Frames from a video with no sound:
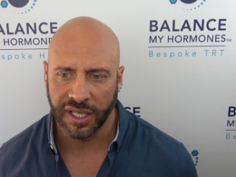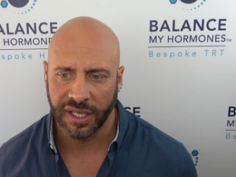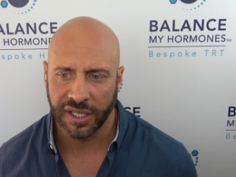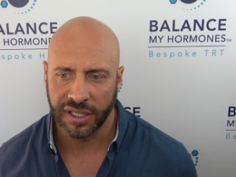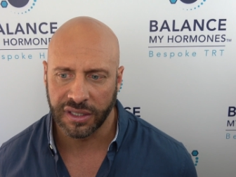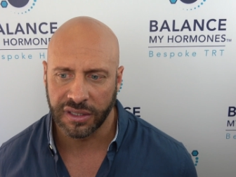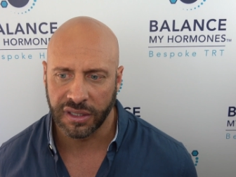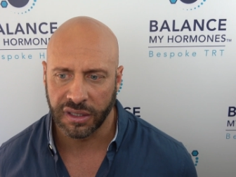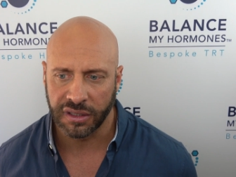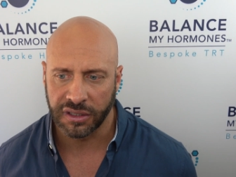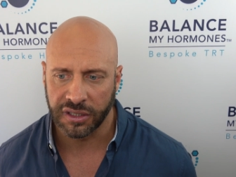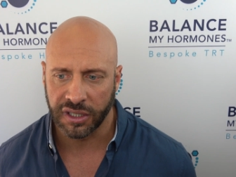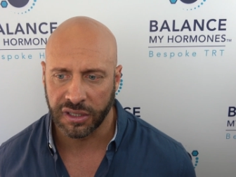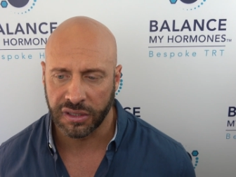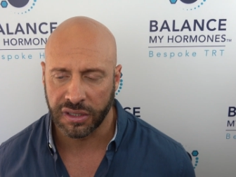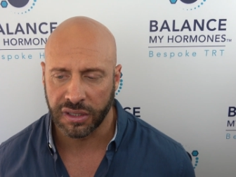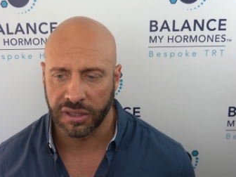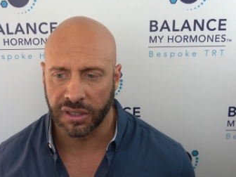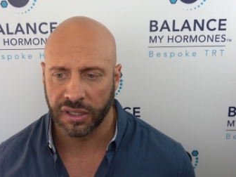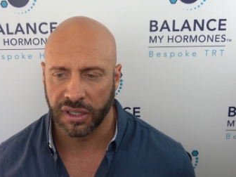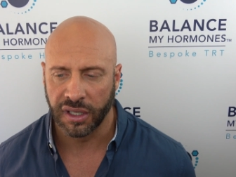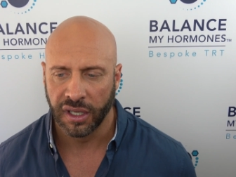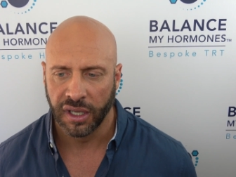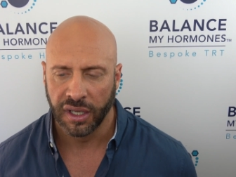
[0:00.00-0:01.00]
And is it just
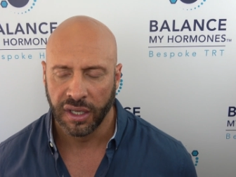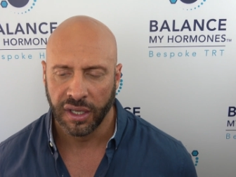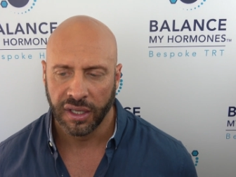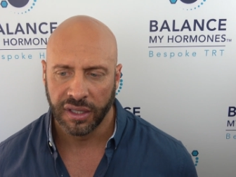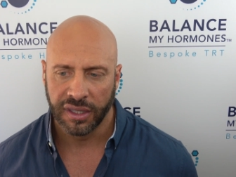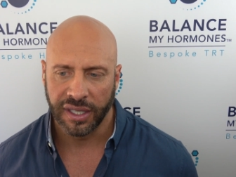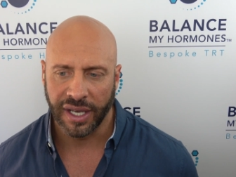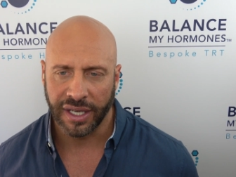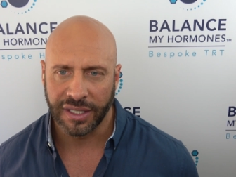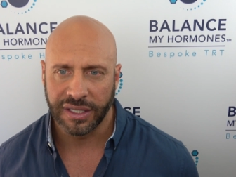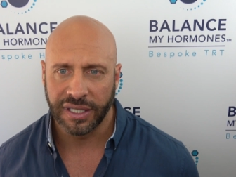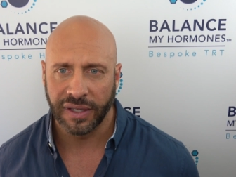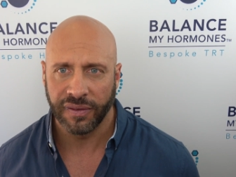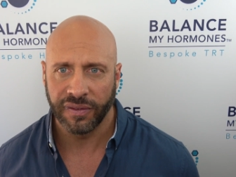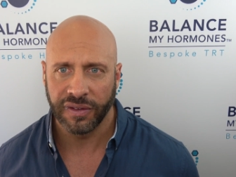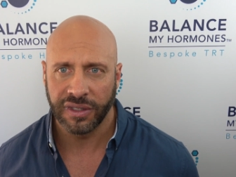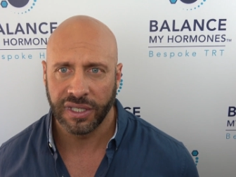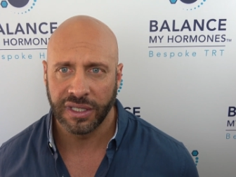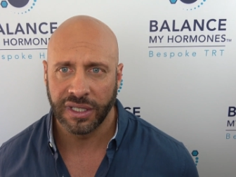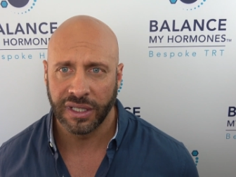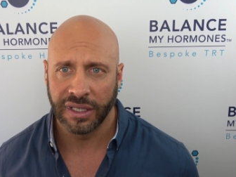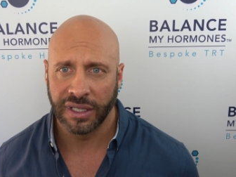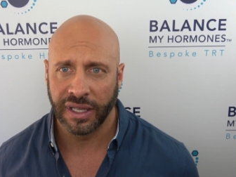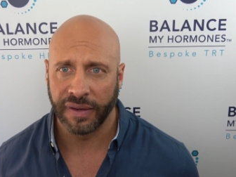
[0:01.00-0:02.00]
that the
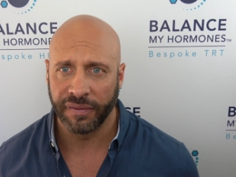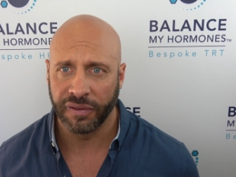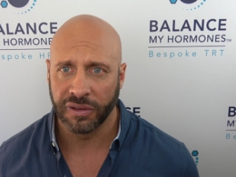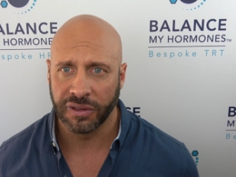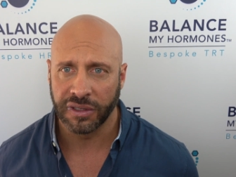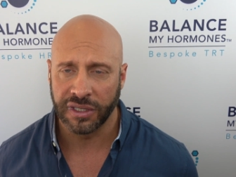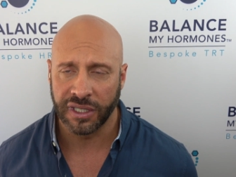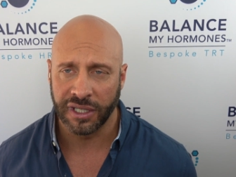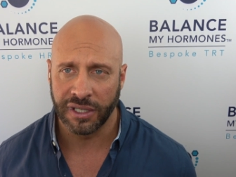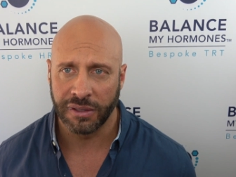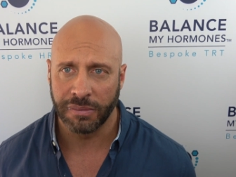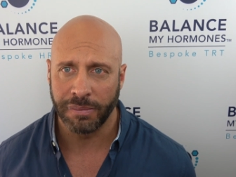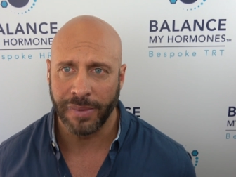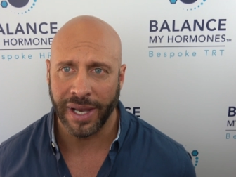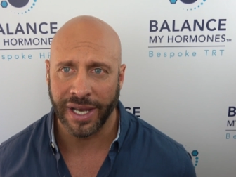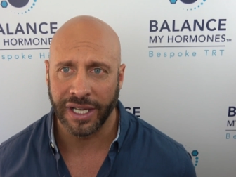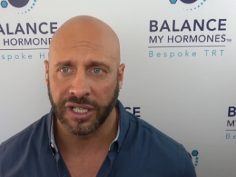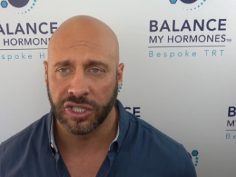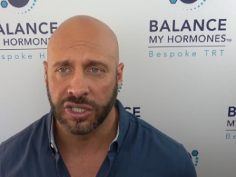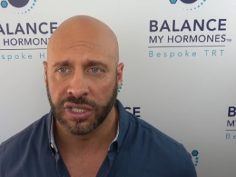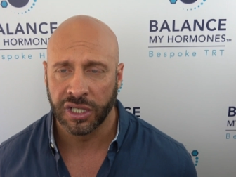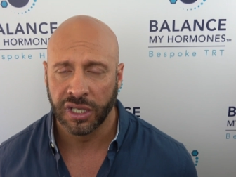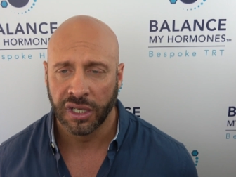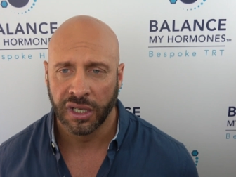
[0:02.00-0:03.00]
activity level didn't
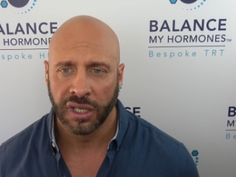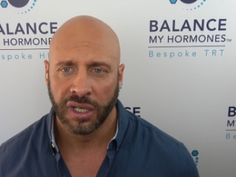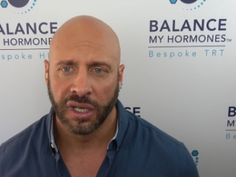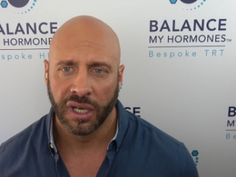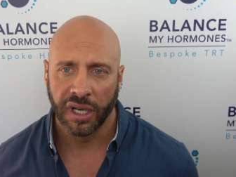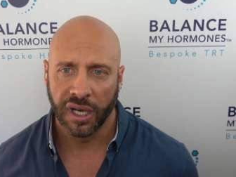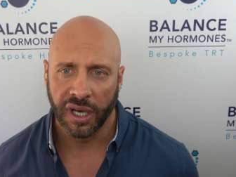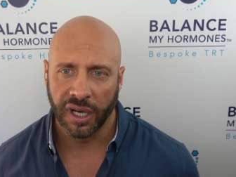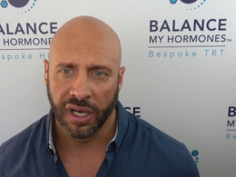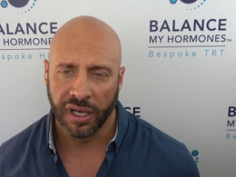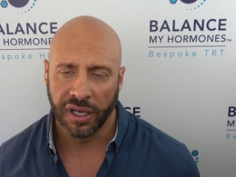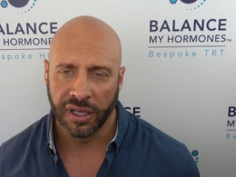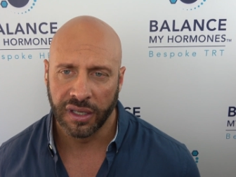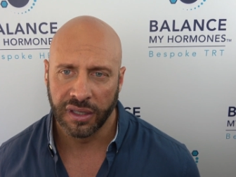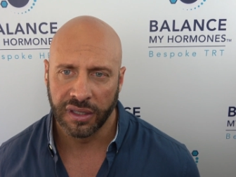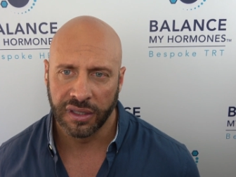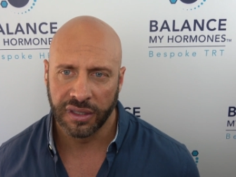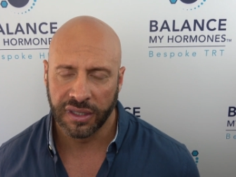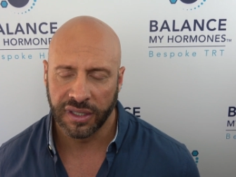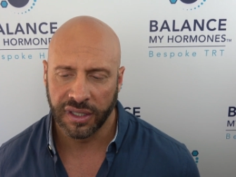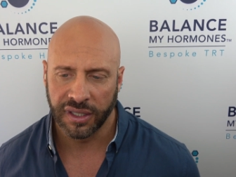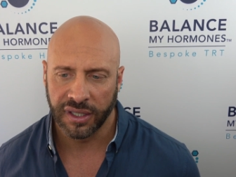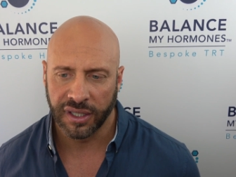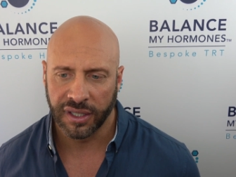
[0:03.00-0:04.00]
match uh,
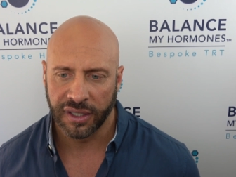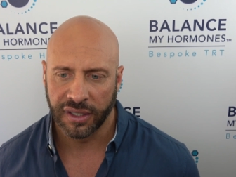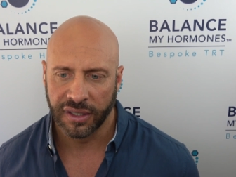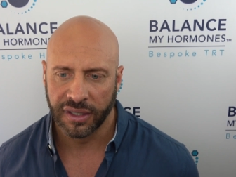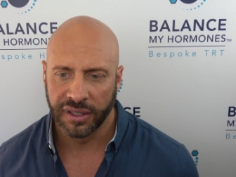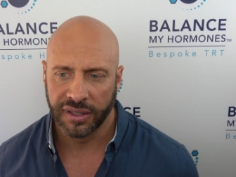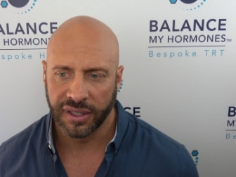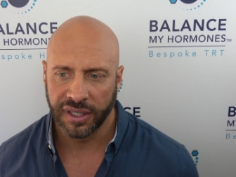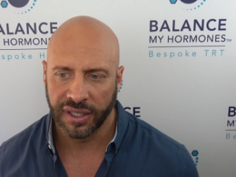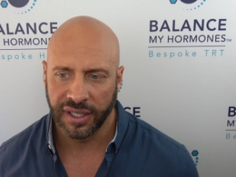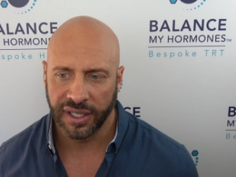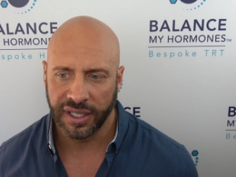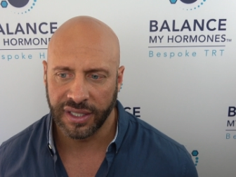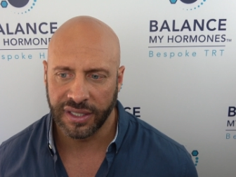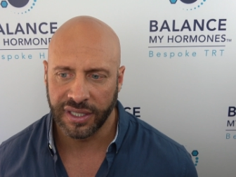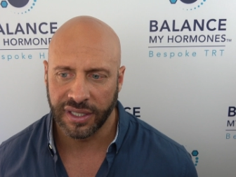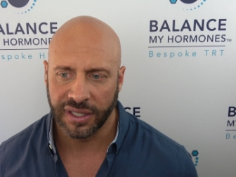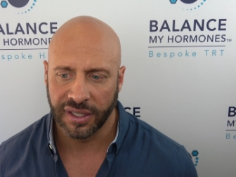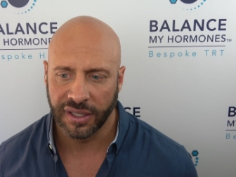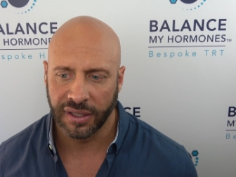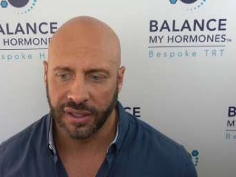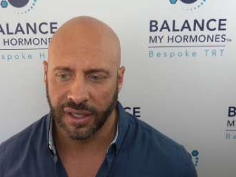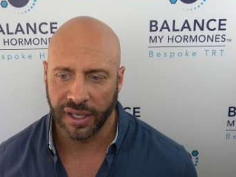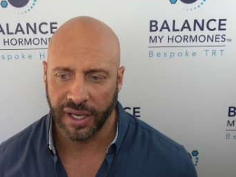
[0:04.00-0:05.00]
the, uh, the
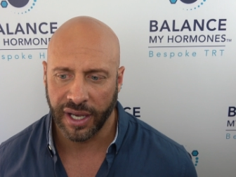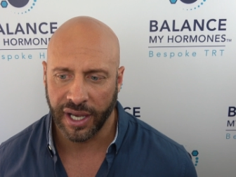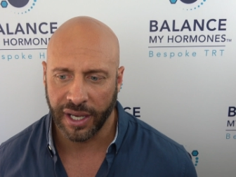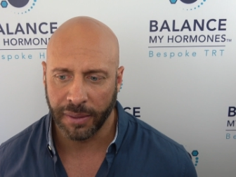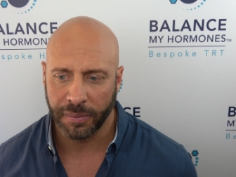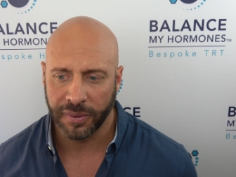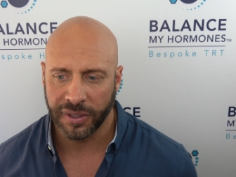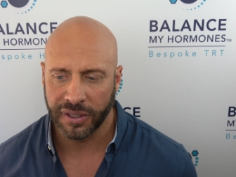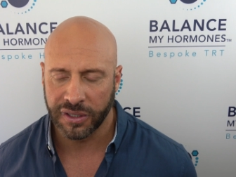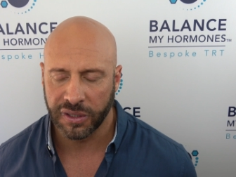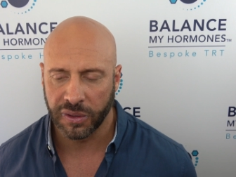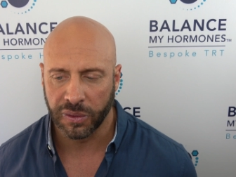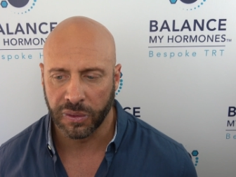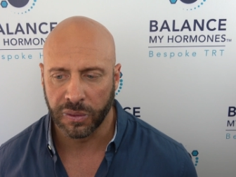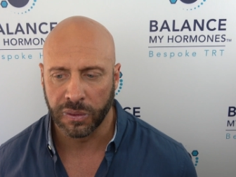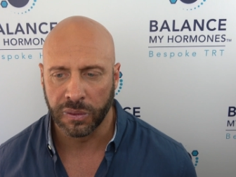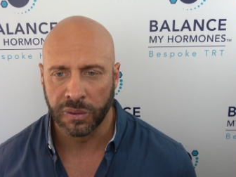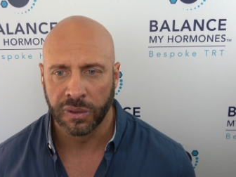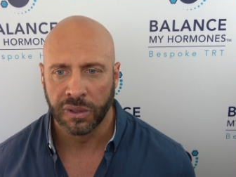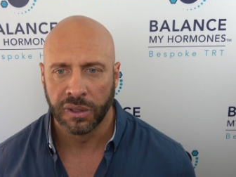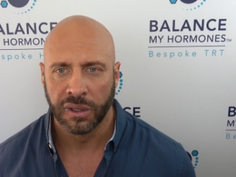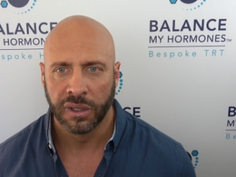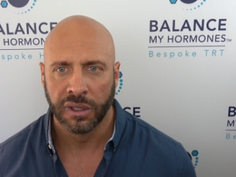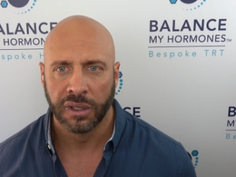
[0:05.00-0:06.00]
eating habit, or
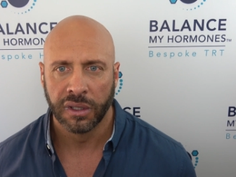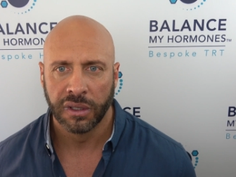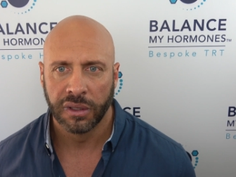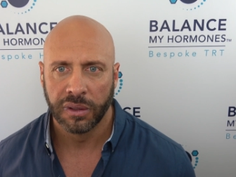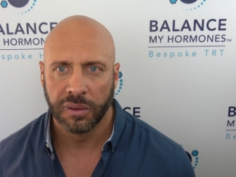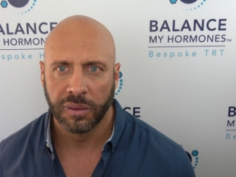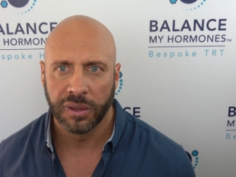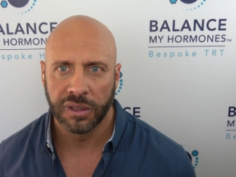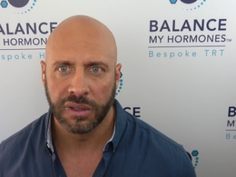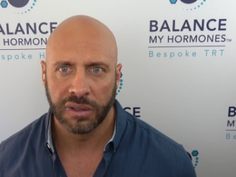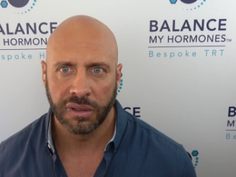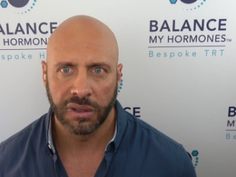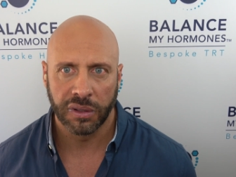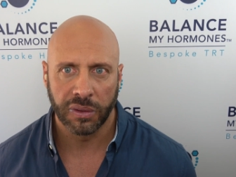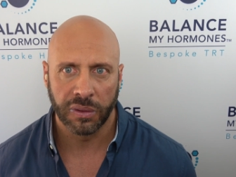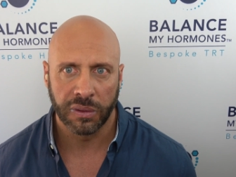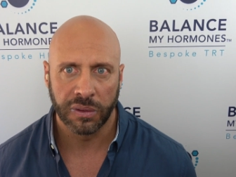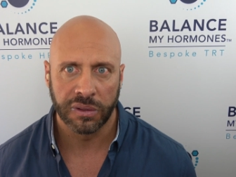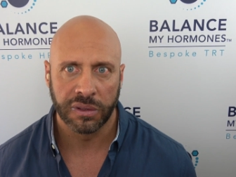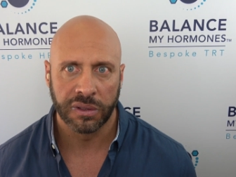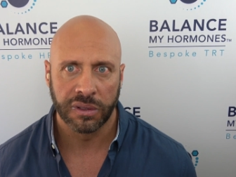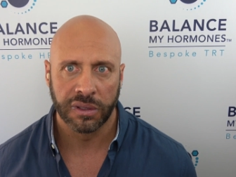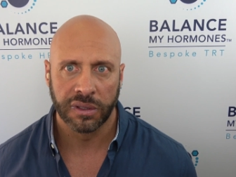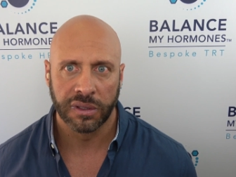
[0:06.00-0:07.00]
what are your thoughts?